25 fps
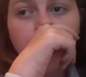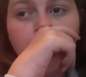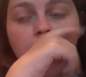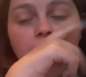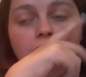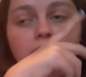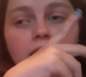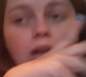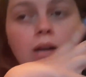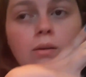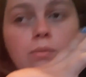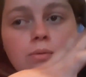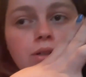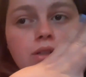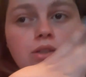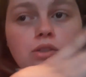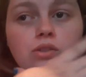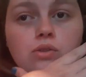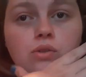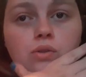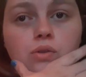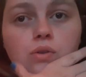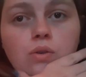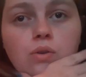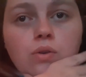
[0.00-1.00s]
In Aubrey's
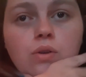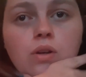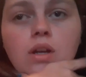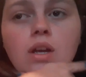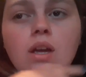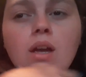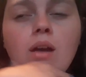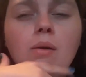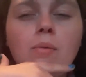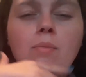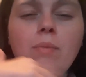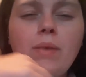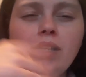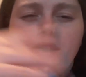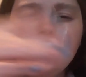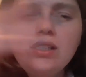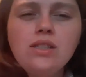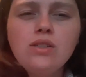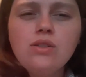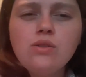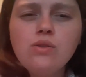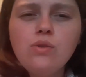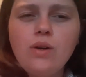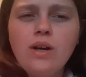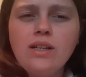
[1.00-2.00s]
school, Mason
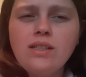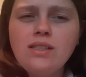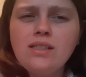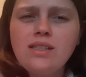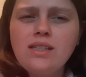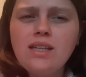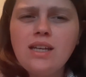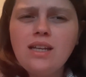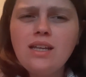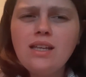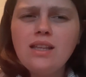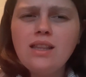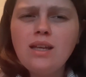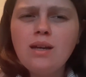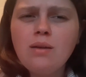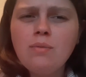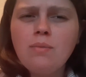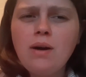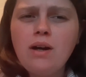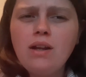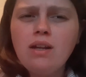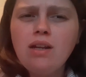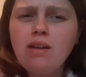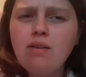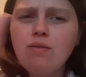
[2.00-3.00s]
School hasn't said anything
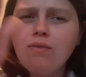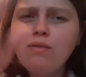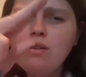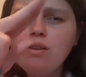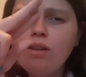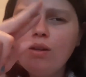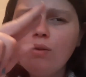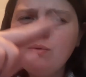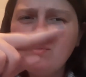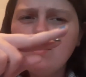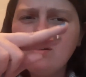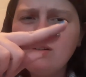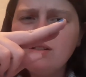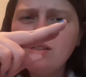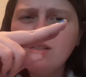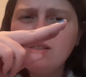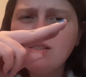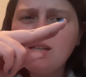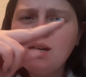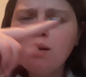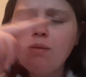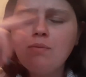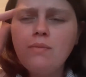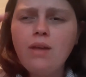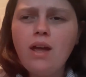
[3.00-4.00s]
about it, even though they went on the
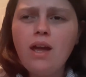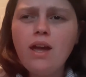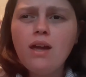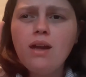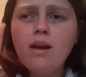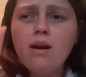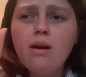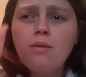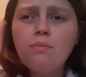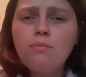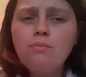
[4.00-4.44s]
same day.